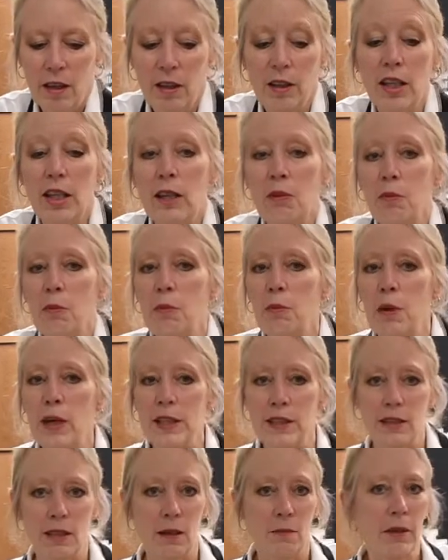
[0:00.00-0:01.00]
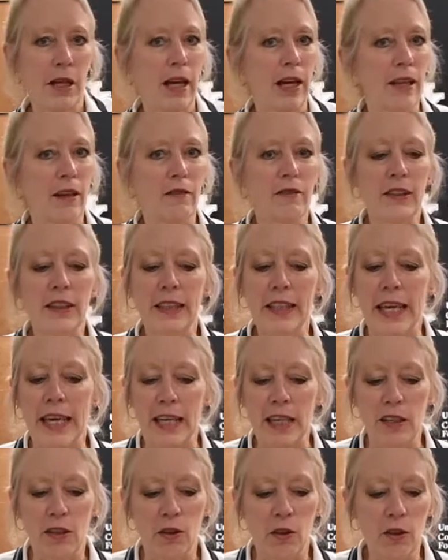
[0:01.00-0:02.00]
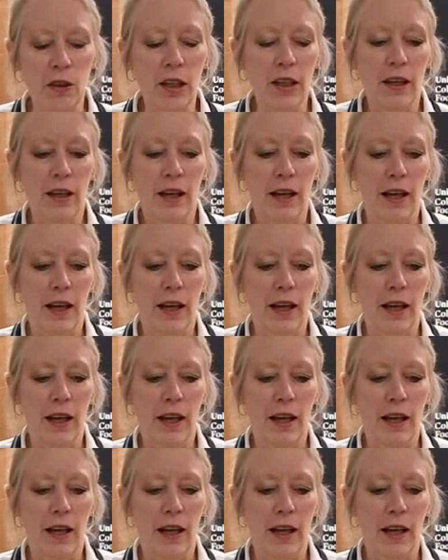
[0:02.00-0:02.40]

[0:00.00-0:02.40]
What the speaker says: You're going to want some kind of ladle